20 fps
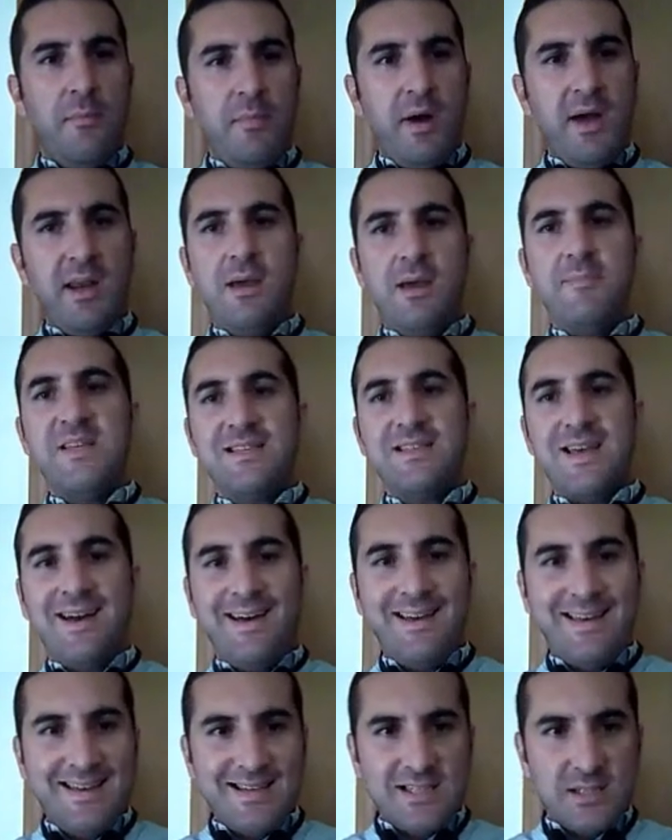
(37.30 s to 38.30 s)
My name is
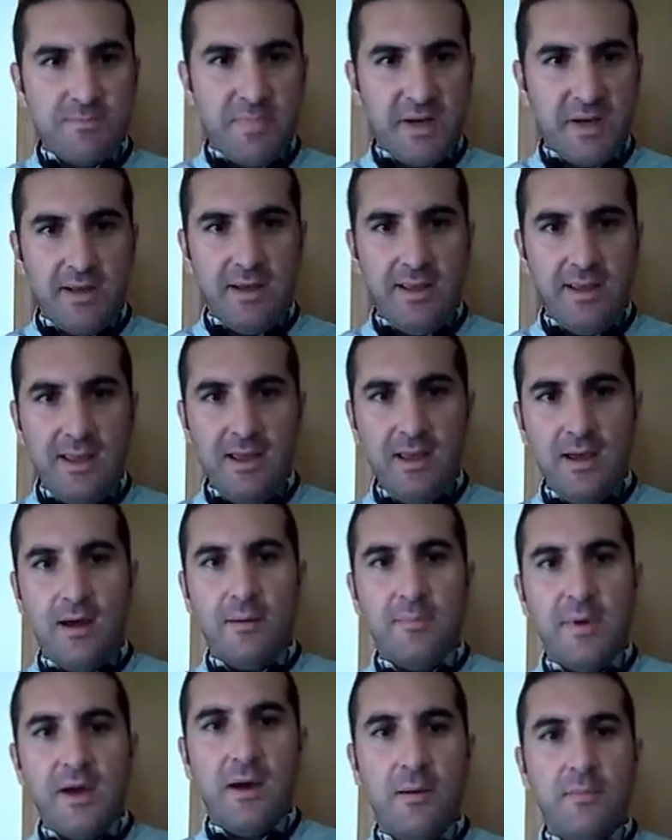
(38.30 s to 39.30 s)
Akis Panayi.
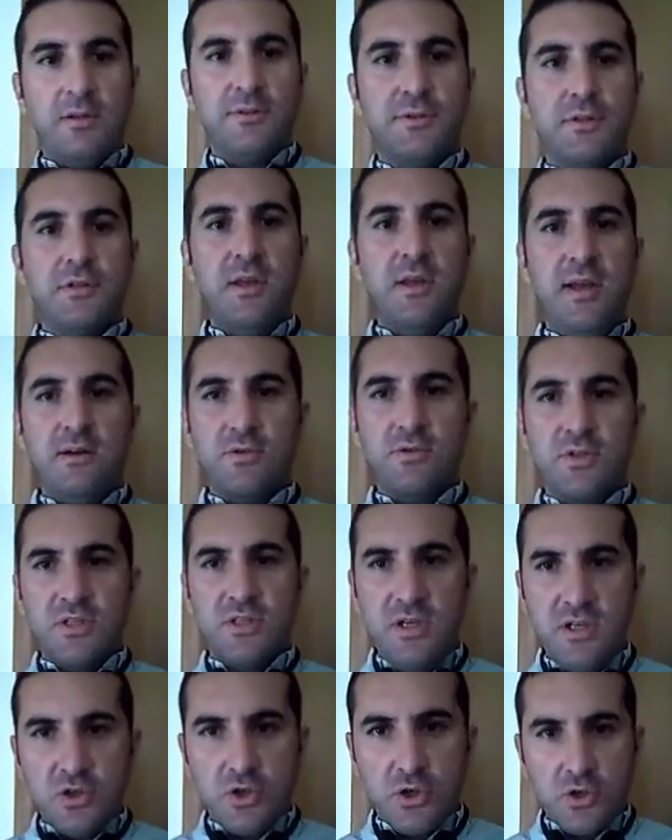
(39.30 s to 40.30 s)
I'm a Hamilton House
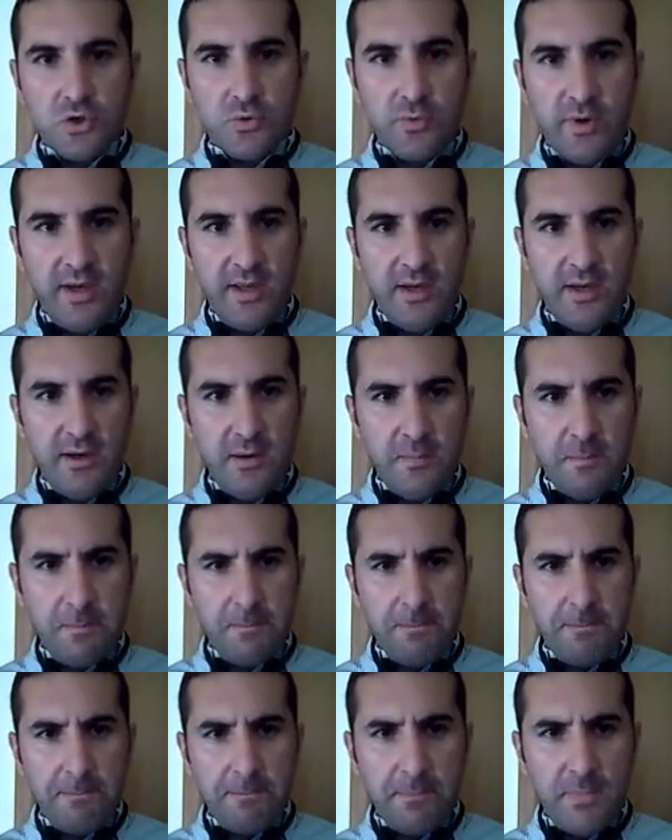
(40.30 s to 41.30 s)
teacher trainer,
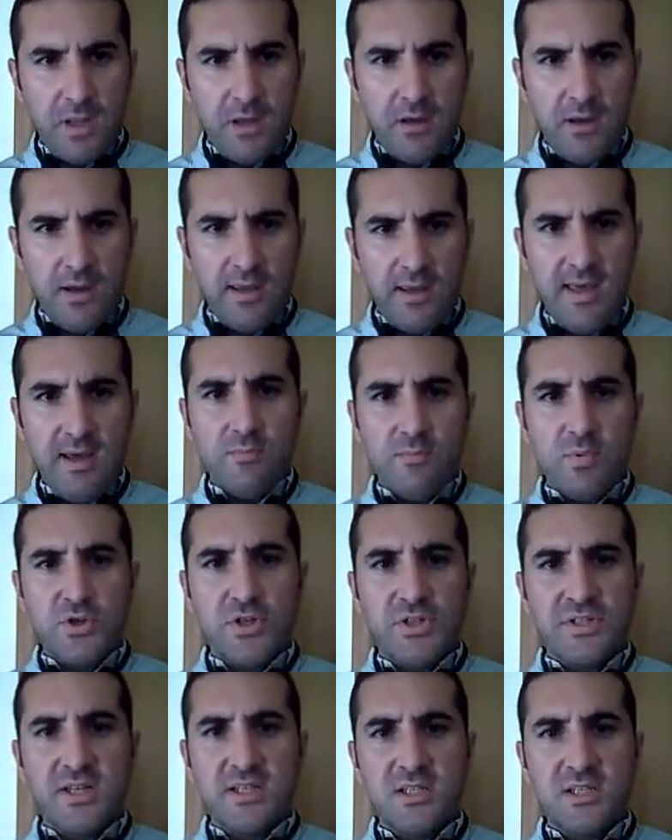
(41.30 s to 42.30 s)
a
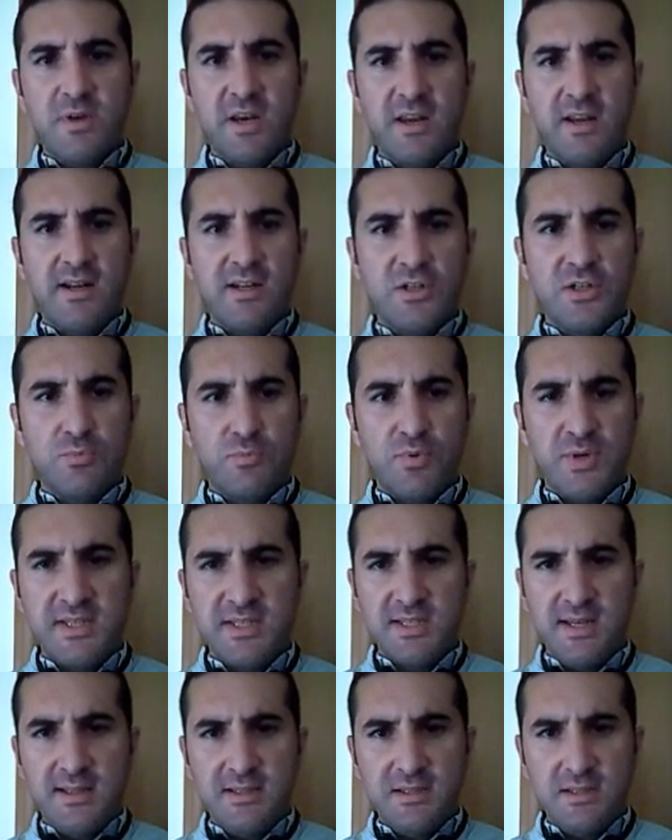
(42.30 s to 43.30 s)
Cambridge Assessment English
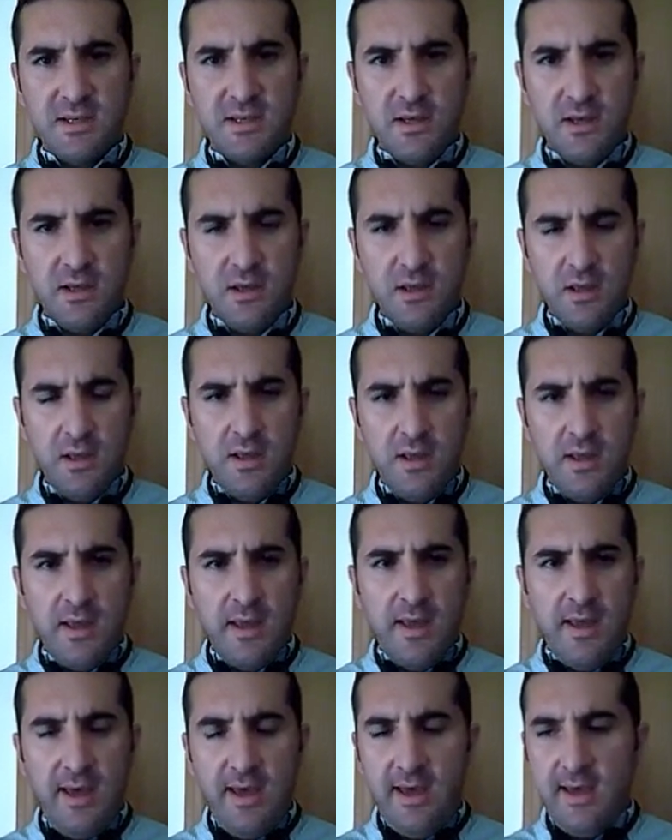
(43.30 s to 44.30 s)
presenter,
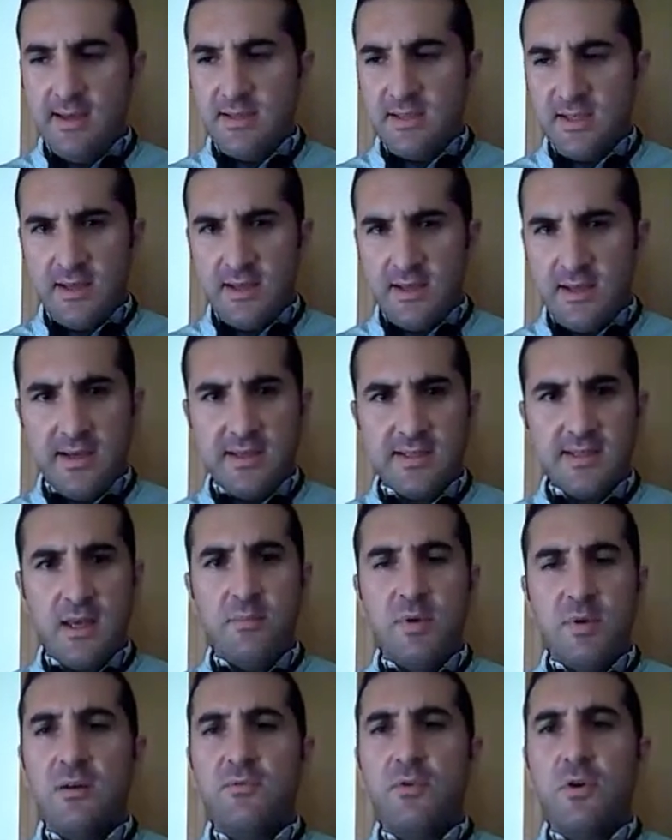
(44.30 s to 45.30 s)
and an
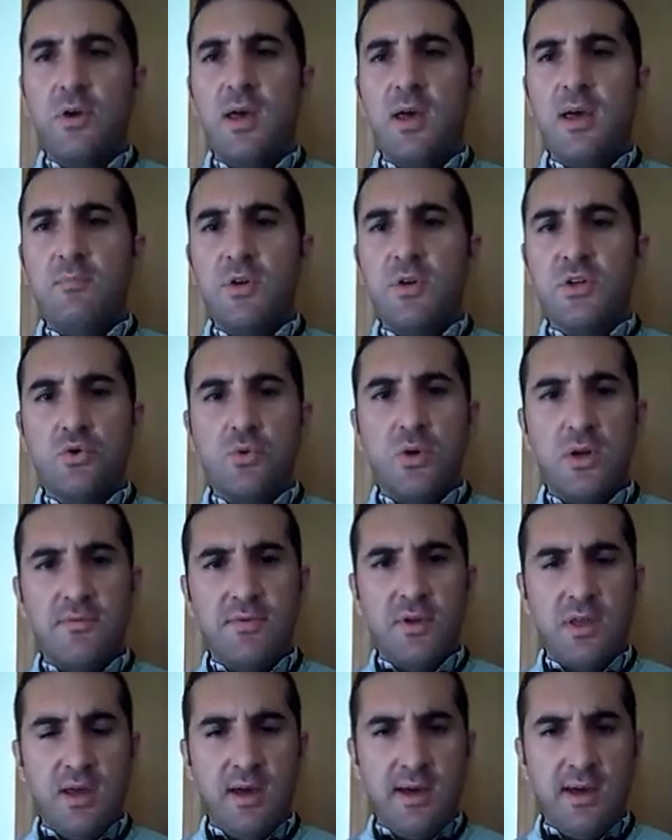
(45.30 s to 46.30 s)
examiner for Cambridge
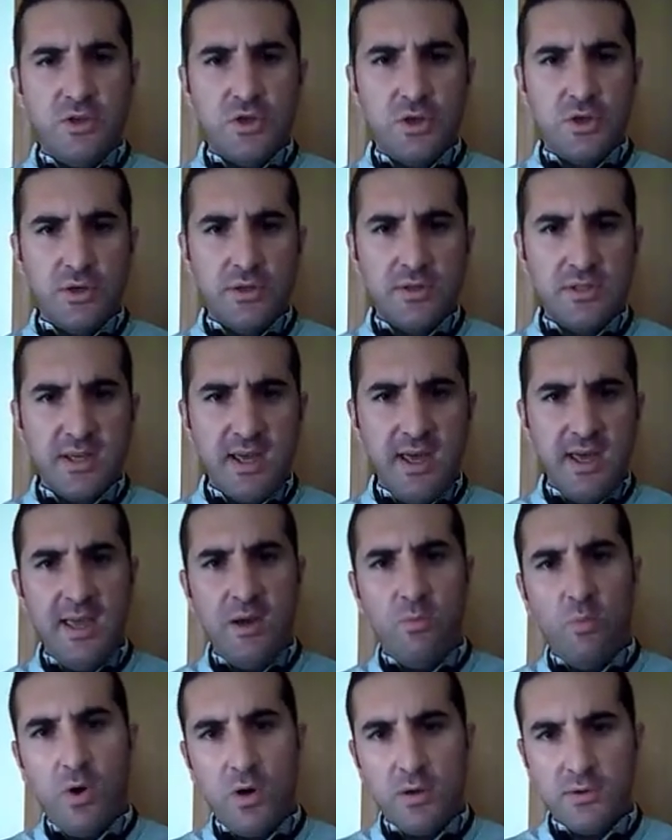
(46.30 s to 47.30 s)
qualifications
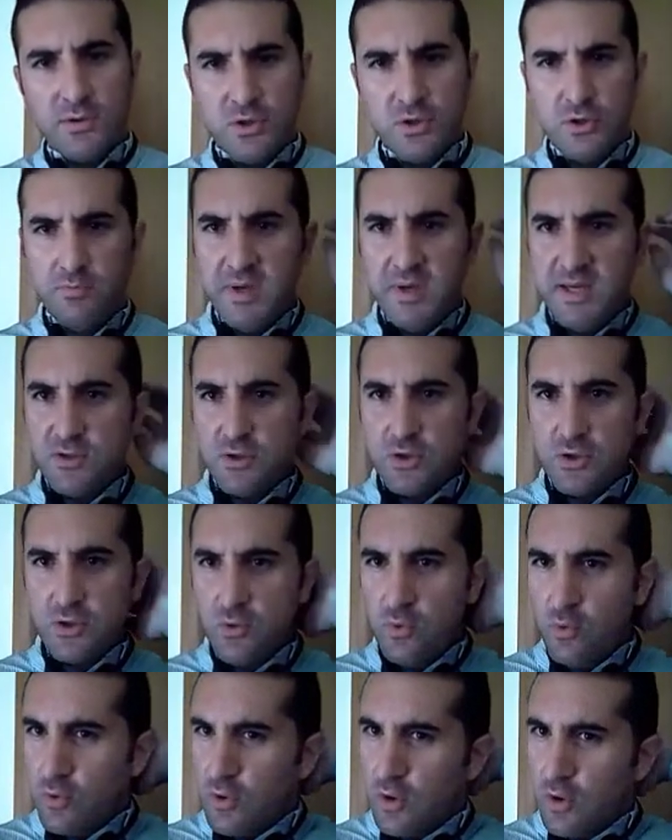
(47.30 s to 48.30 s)
A1 to B2.